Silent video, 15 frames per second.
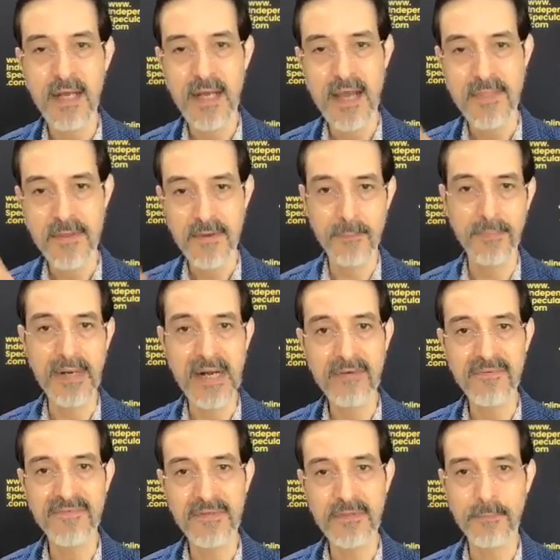and their
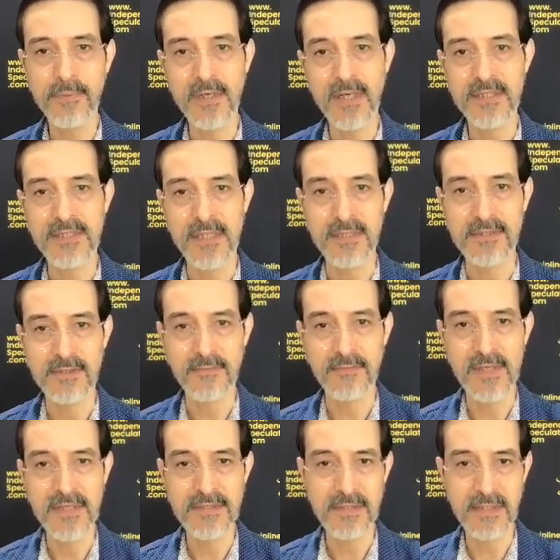brownfield projects, the
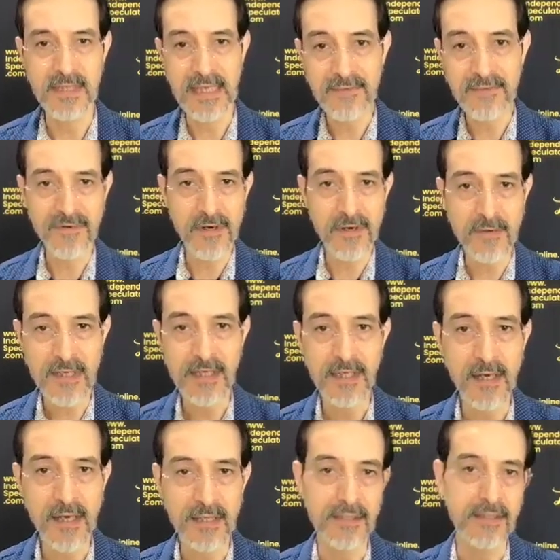ones that they have already
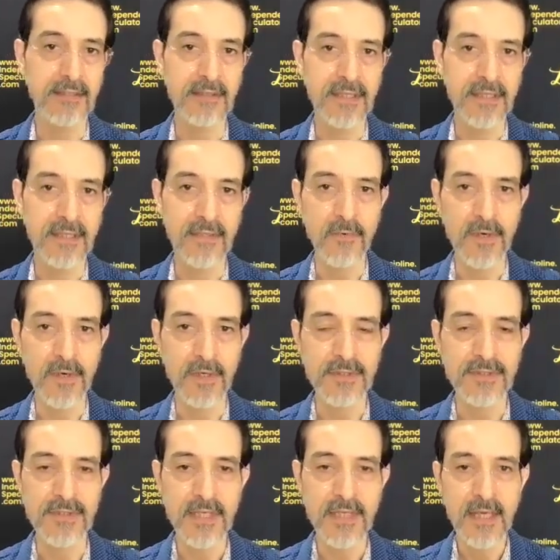got in the
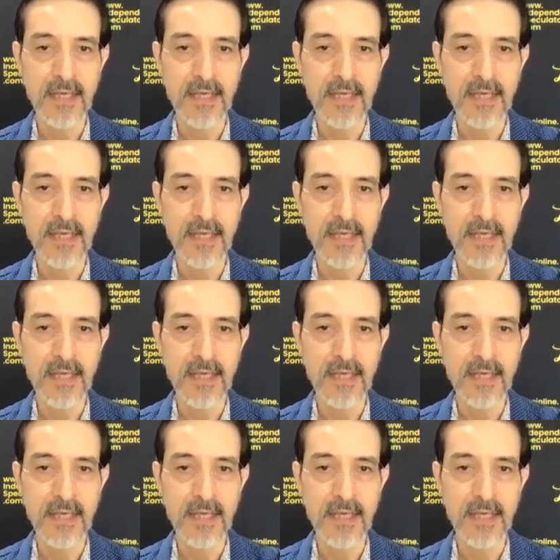works,